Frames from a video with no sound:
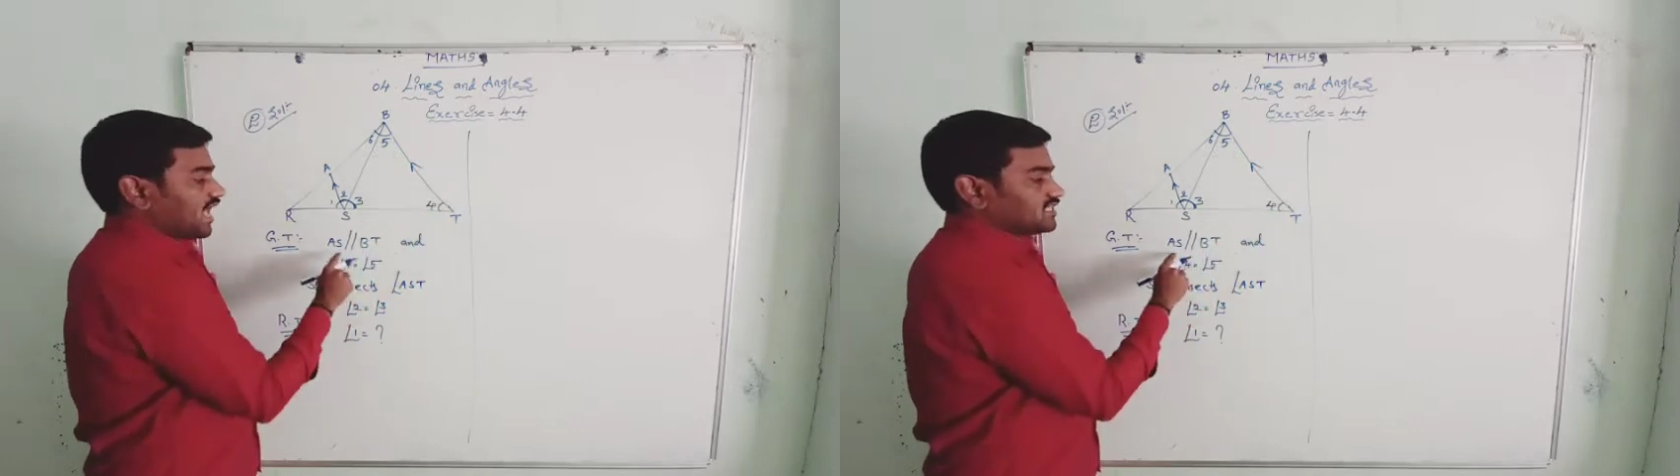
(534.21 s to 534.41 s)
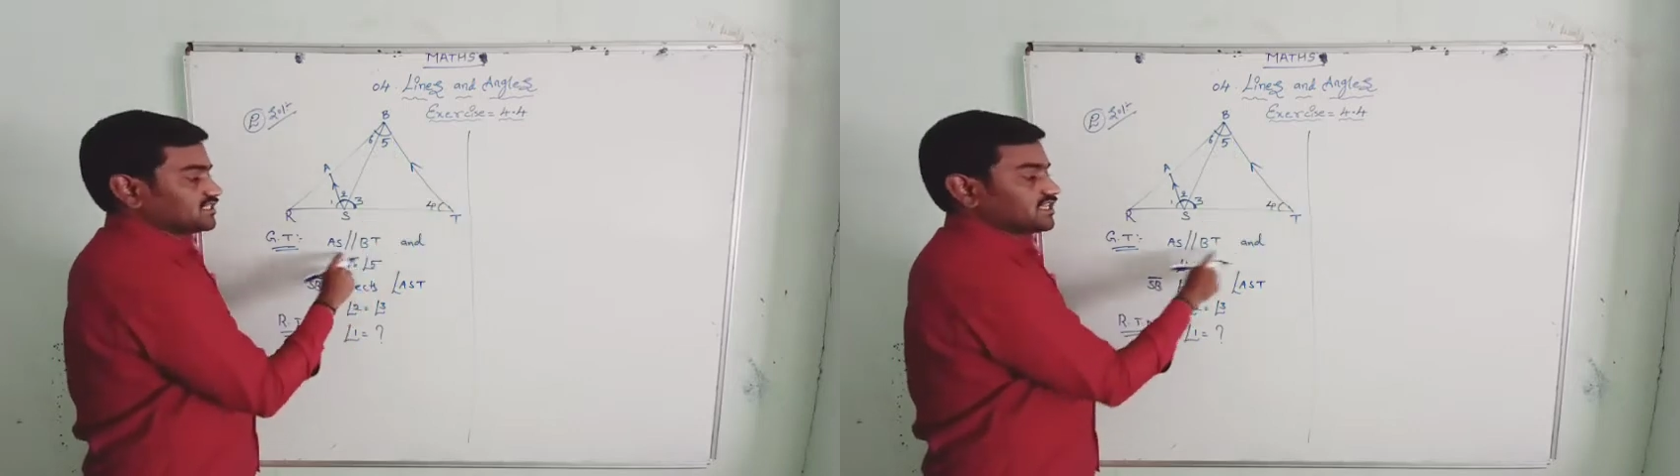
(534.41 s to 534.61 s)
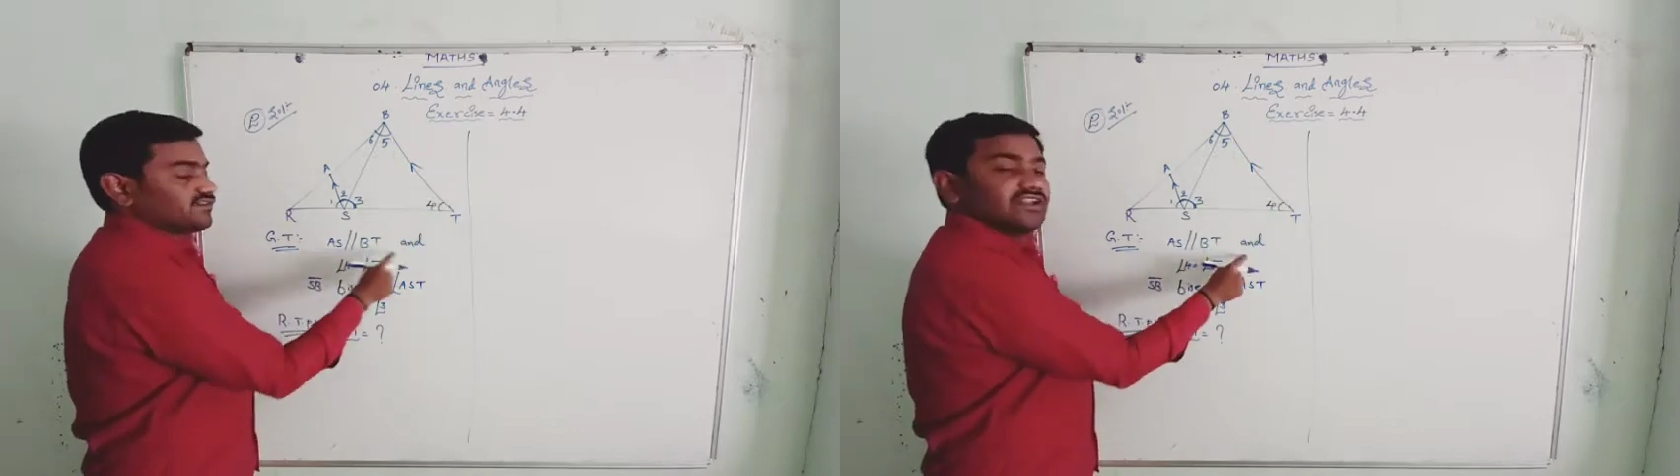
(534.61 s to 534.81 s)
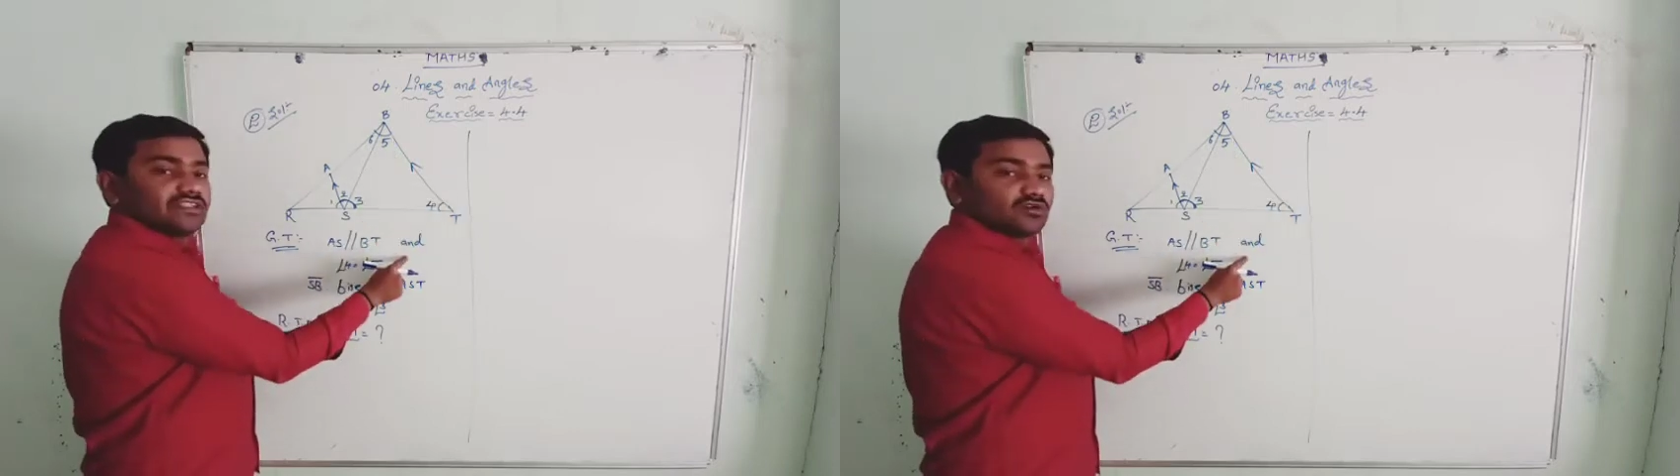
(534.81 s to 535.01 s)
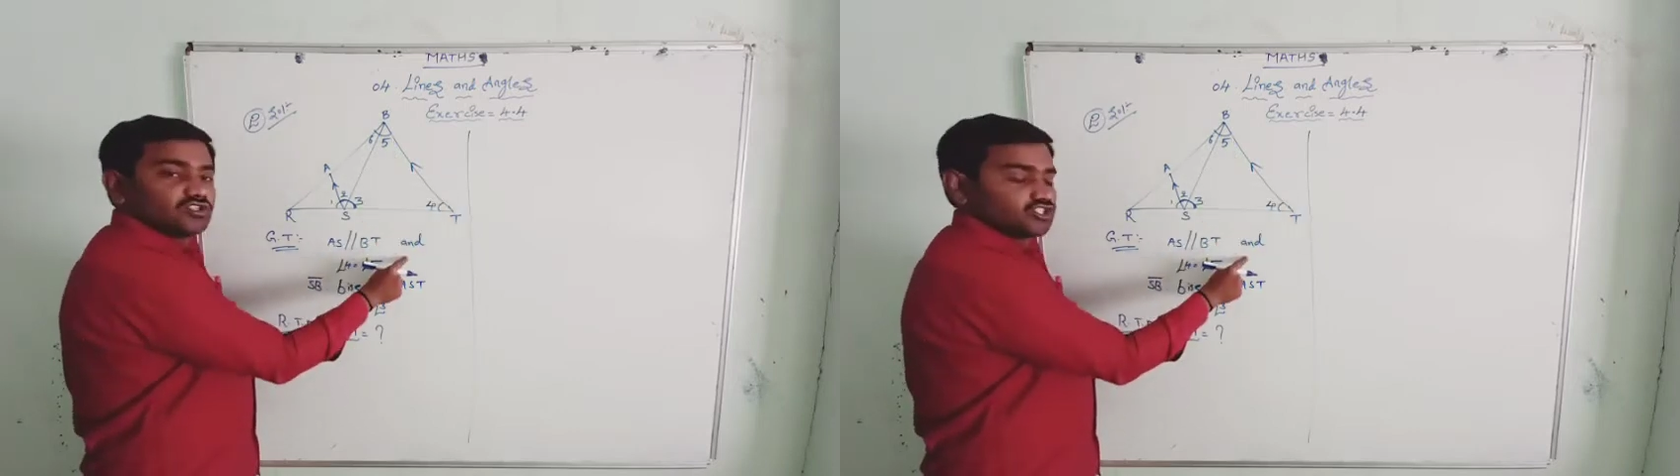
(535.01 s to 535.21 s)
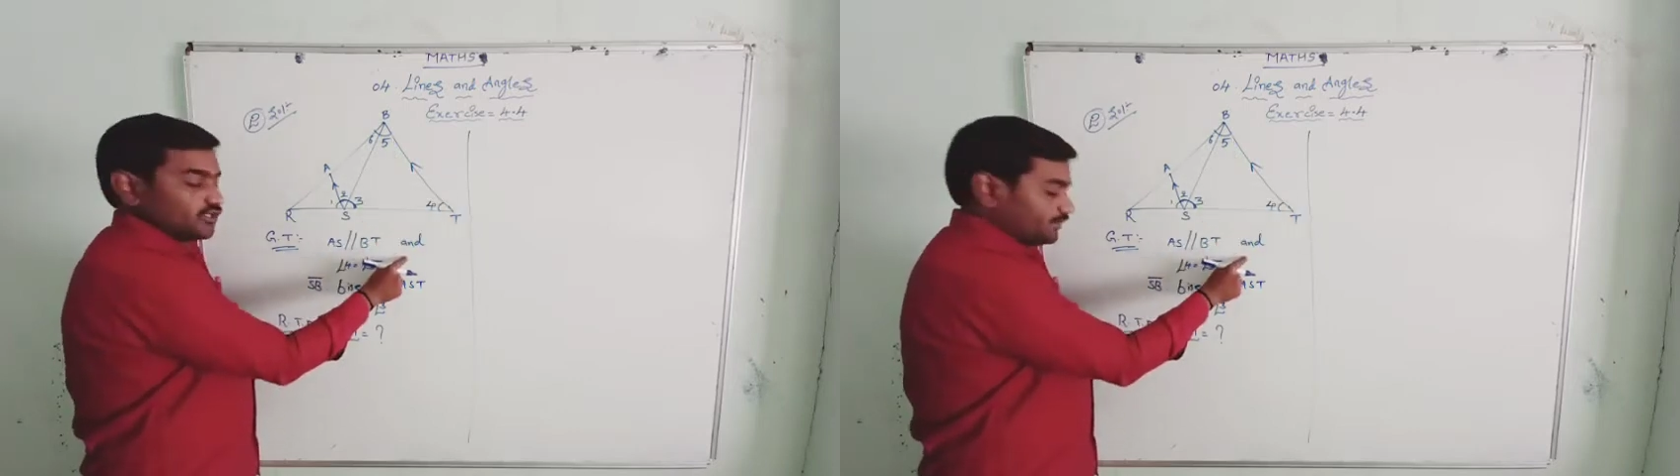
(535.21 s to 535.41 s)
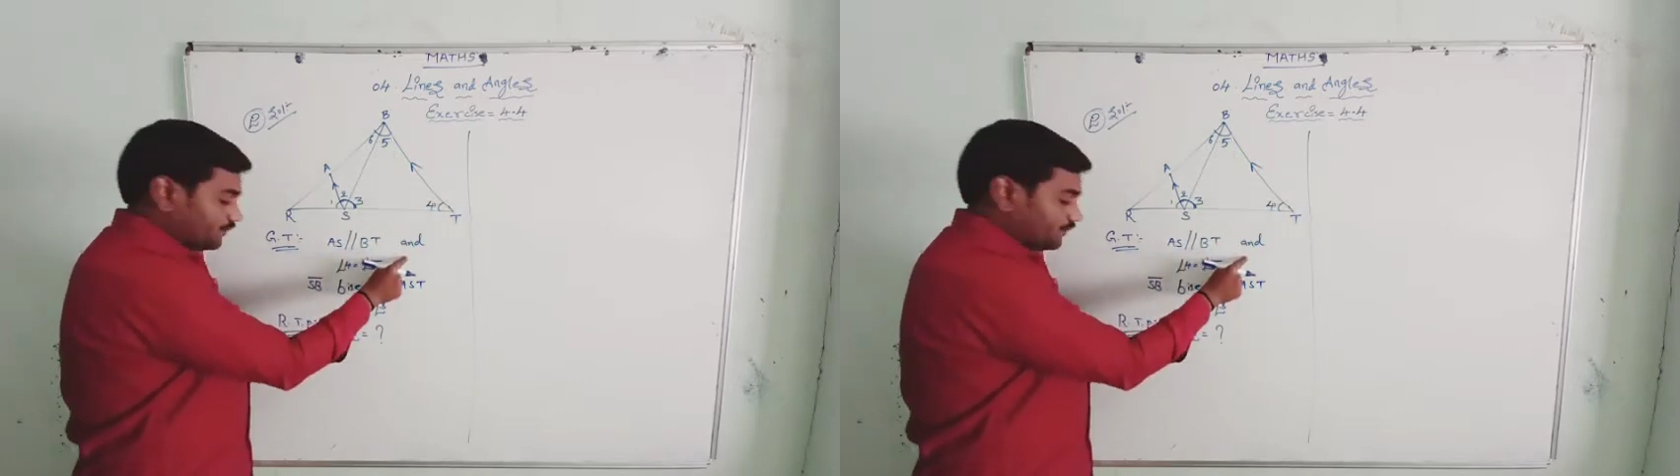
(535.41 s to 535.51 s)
as is given in the question.